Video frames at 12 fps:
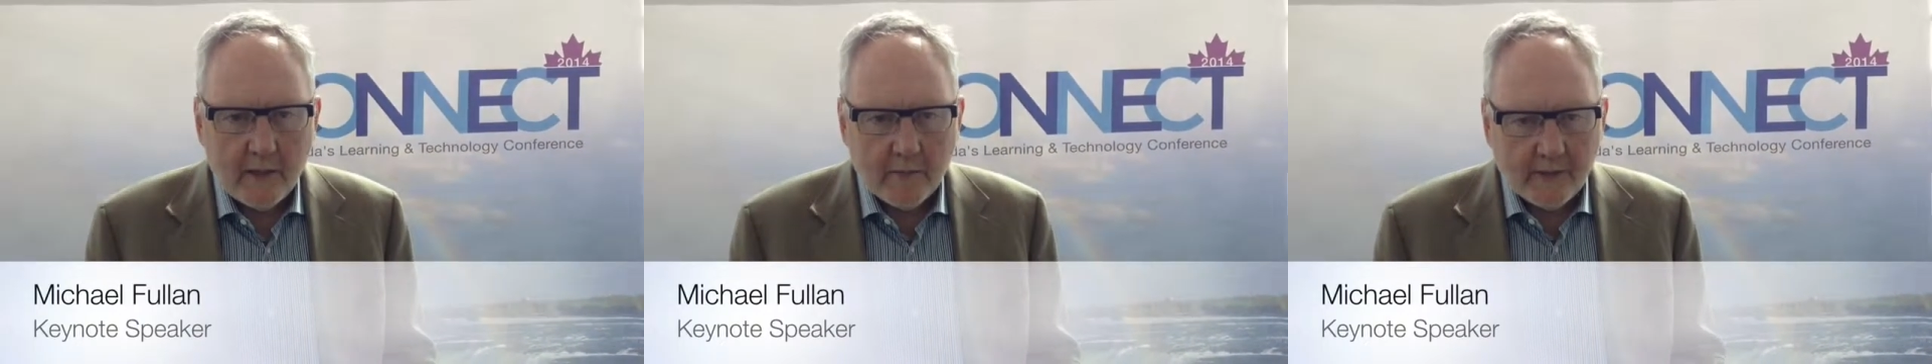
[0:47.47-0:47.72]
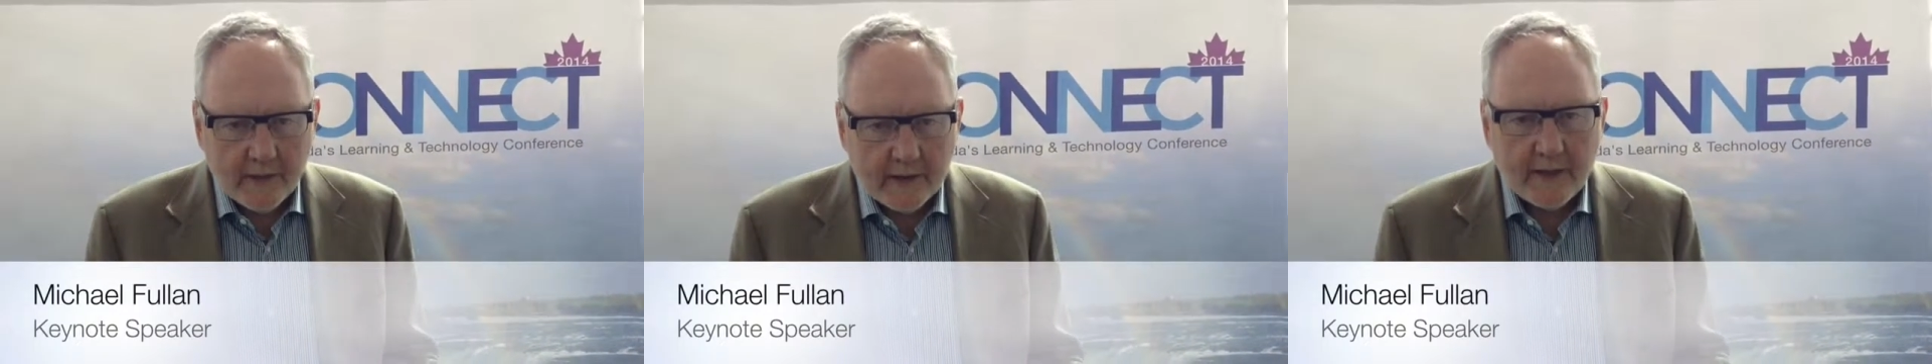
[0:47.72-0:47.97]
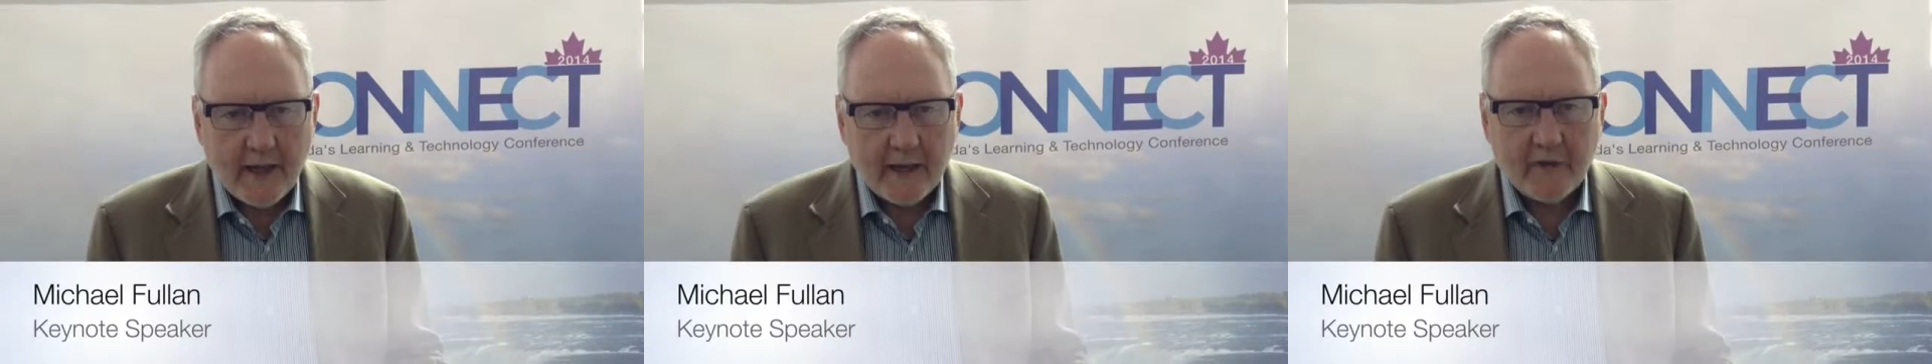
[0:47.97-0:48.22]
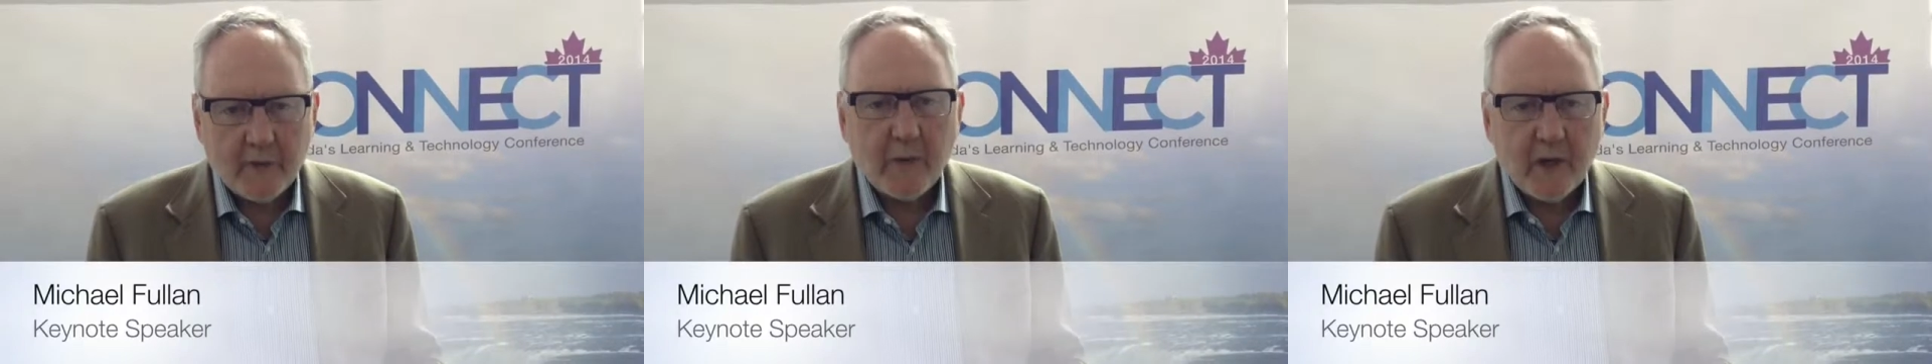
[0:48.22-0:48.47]
but then to
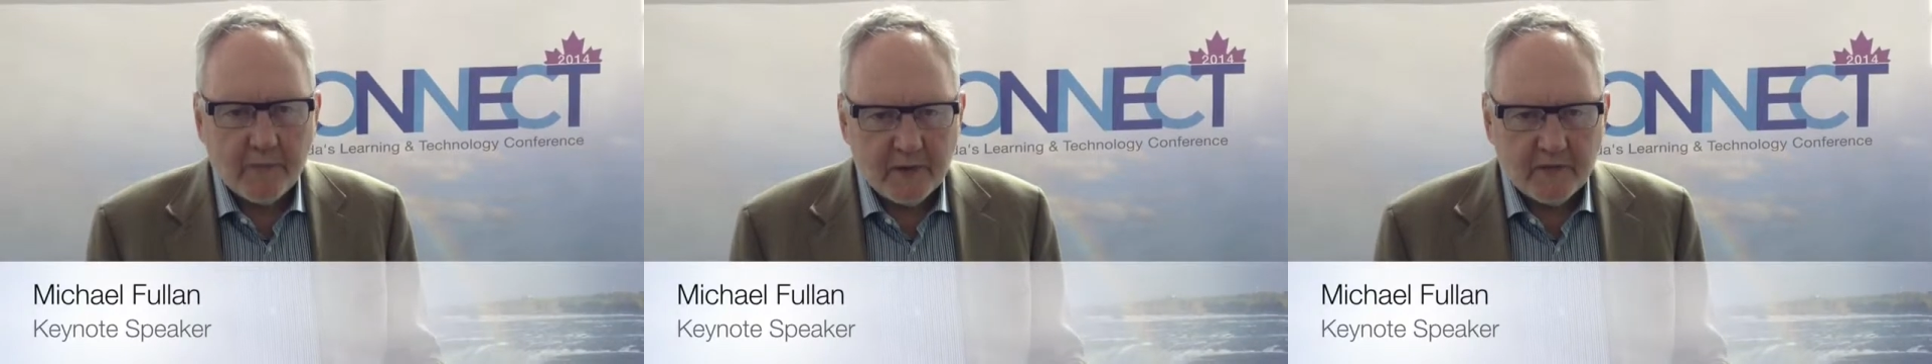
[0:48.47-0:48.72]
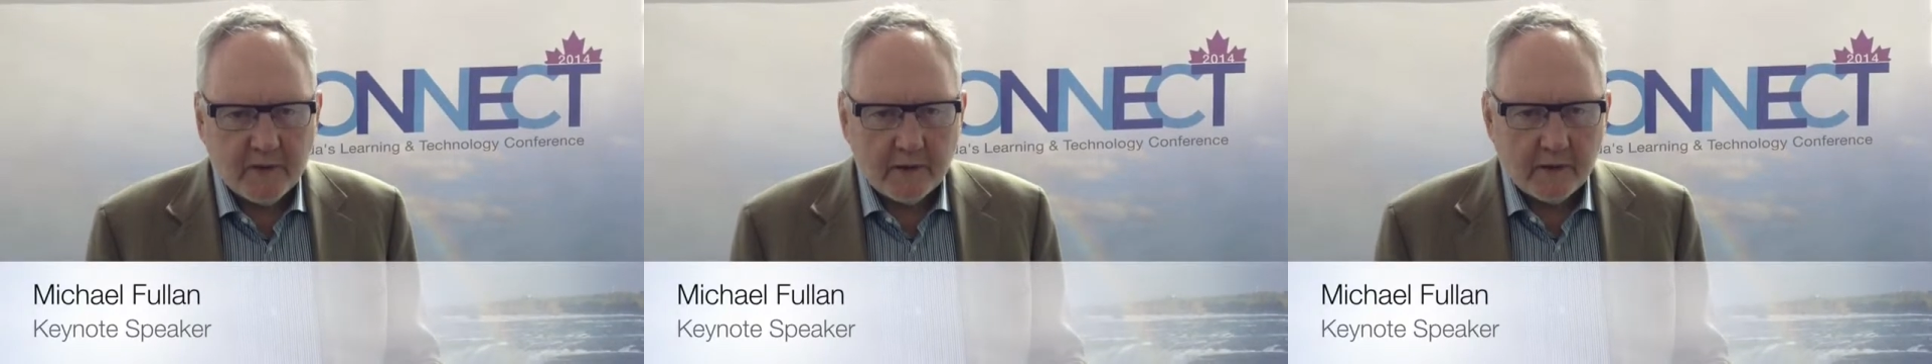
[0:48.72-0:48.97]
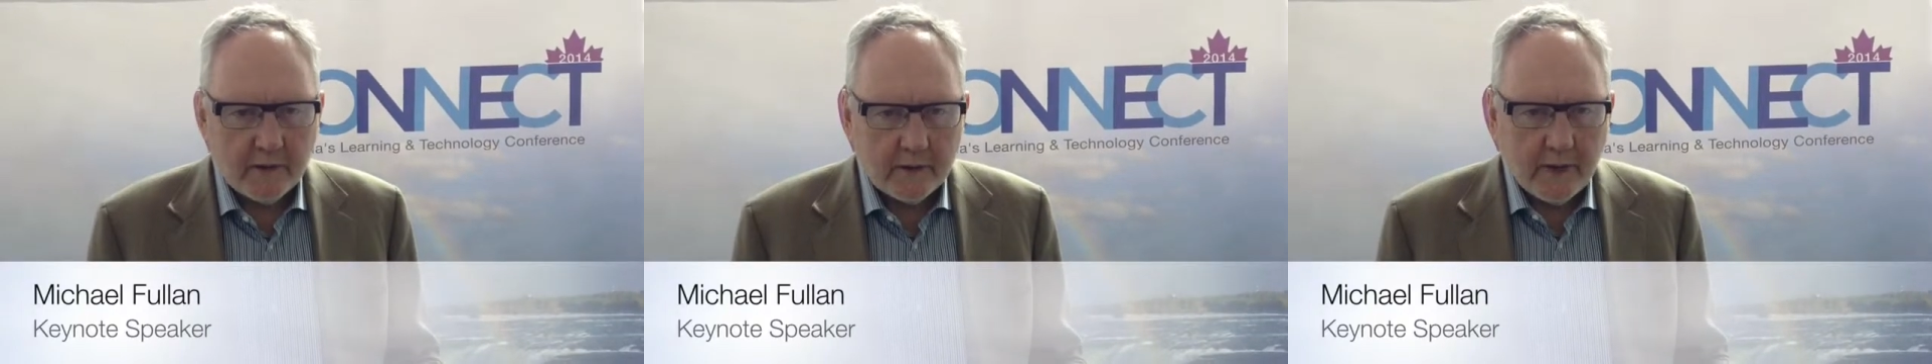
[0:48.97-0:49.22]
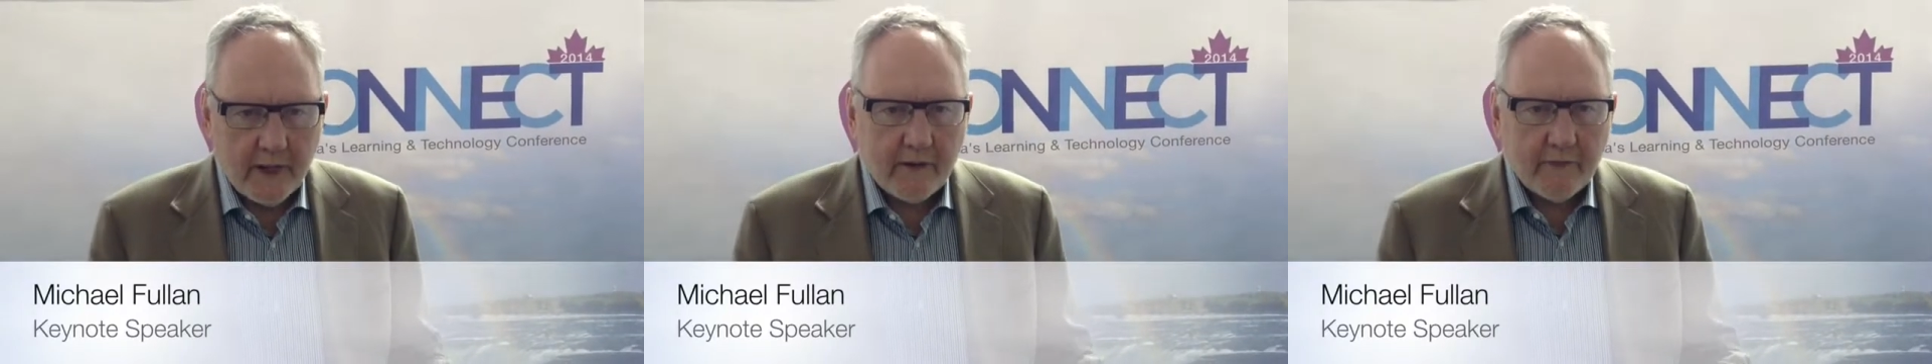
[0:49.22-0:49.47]
have it purposeful, to have